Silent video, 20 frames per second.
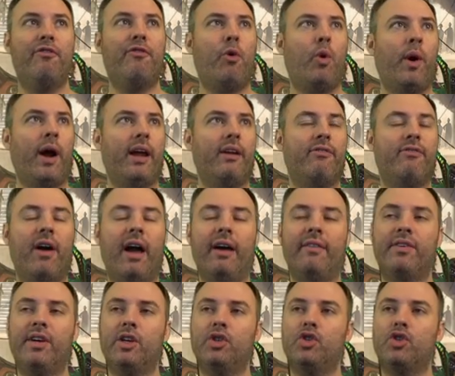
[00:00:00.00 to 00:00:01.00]
four out of
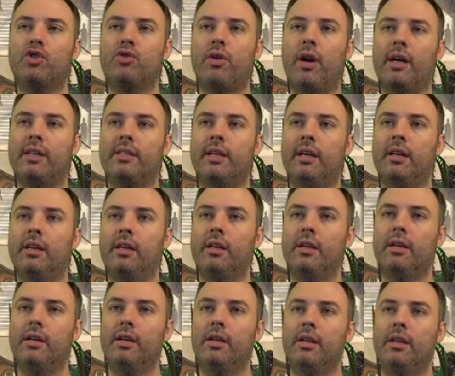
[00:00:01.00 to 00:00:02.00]
five
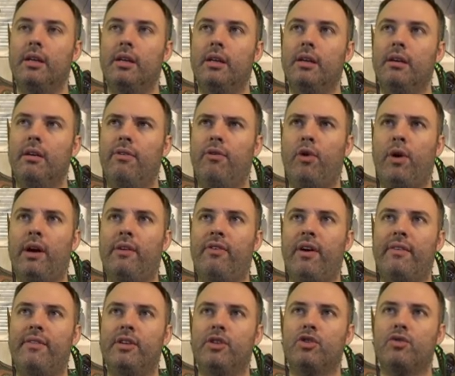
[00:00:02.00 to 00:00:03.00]
constructed.
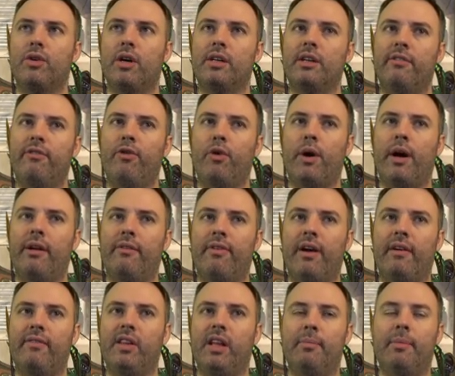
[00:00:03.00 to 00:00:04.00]
four out of five constructed, four
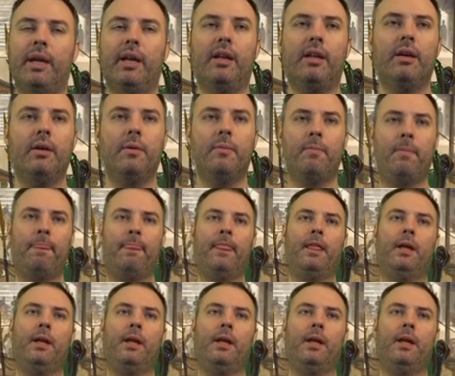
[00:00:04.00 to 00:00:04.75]
out of five limited.